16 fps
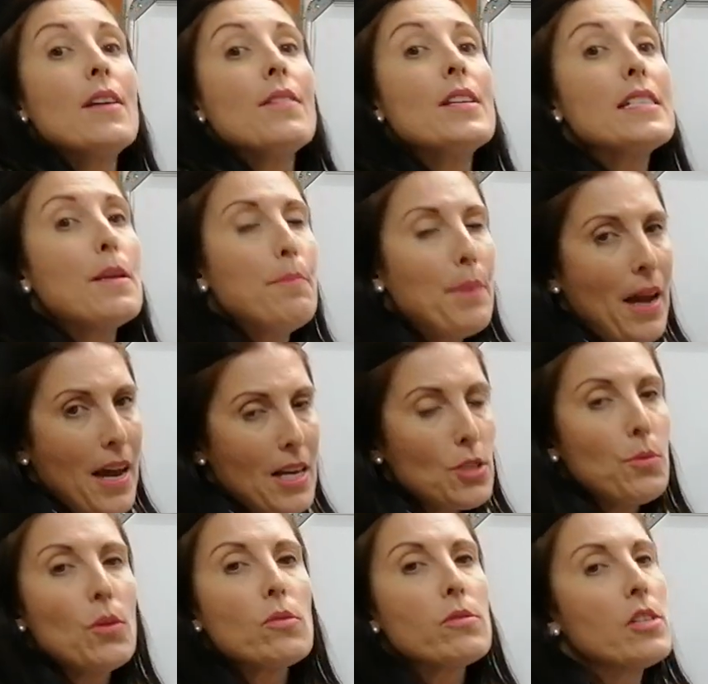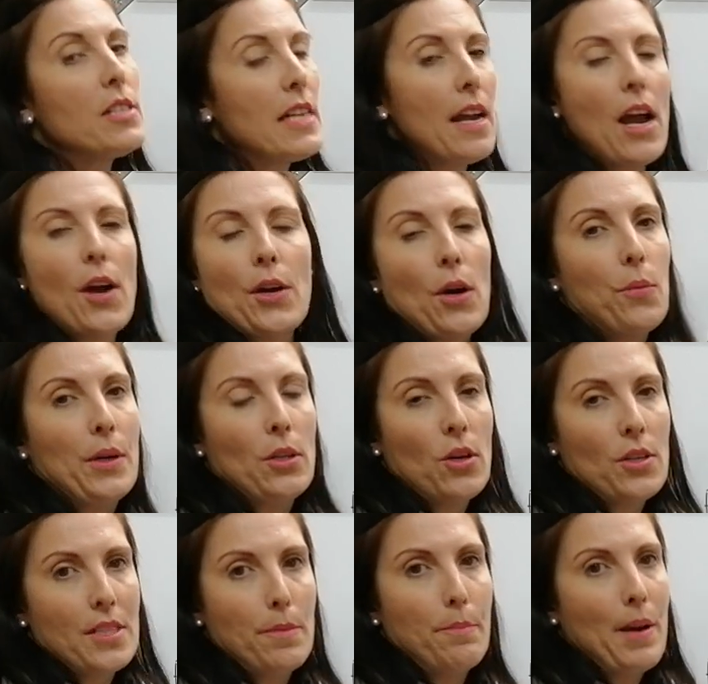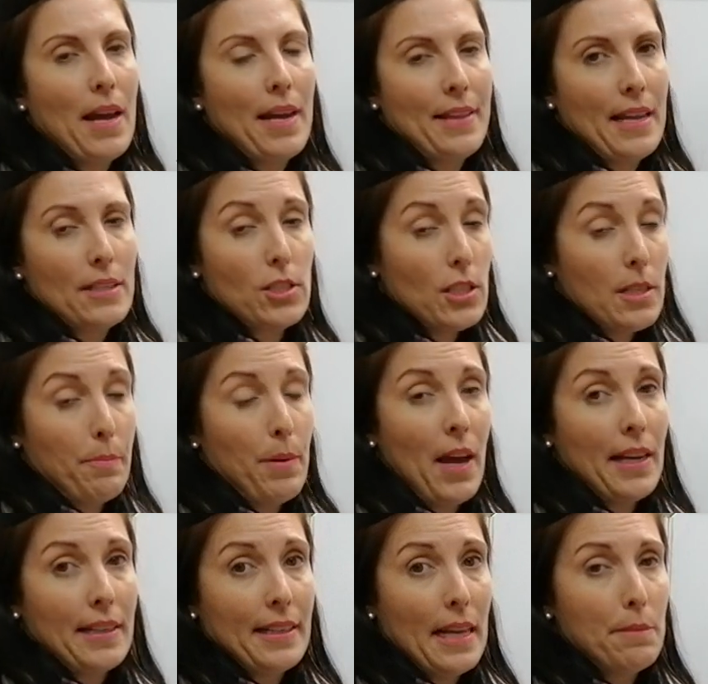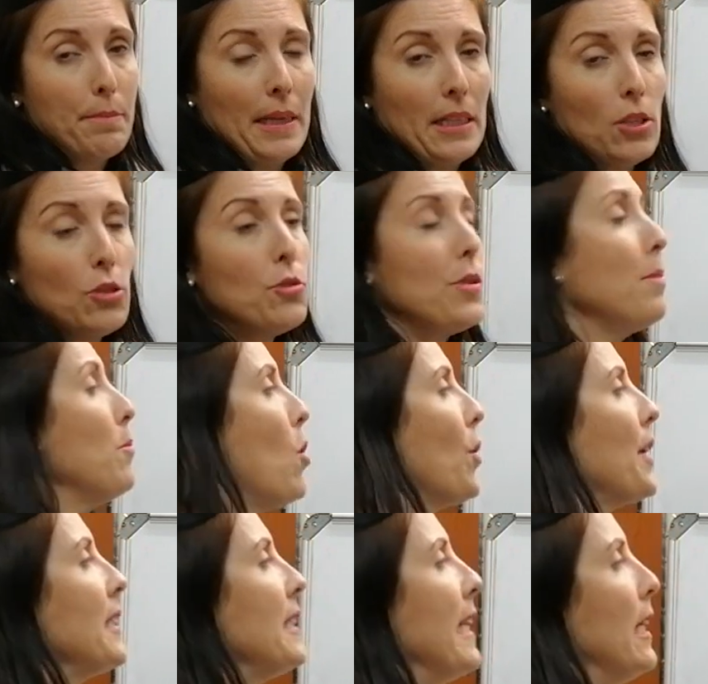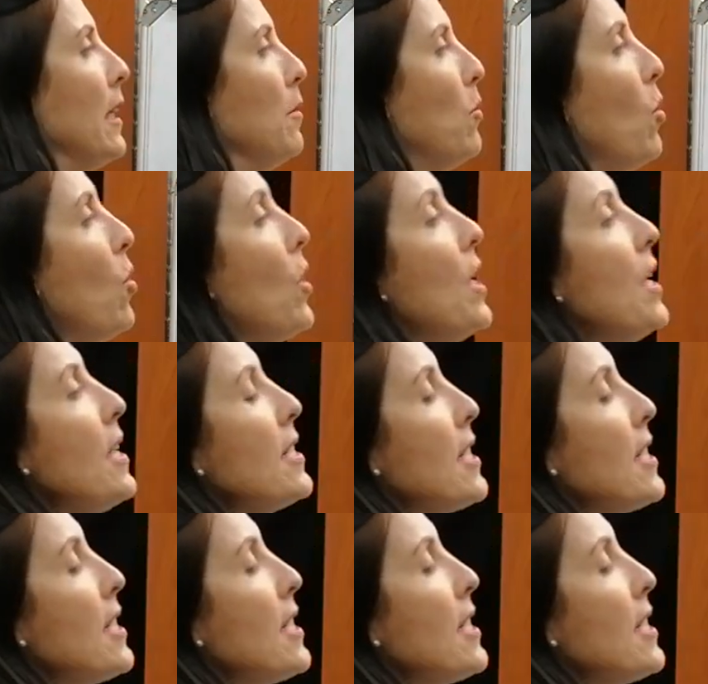the suppliers will also say, okay, we're not supplying that many to the market anymore.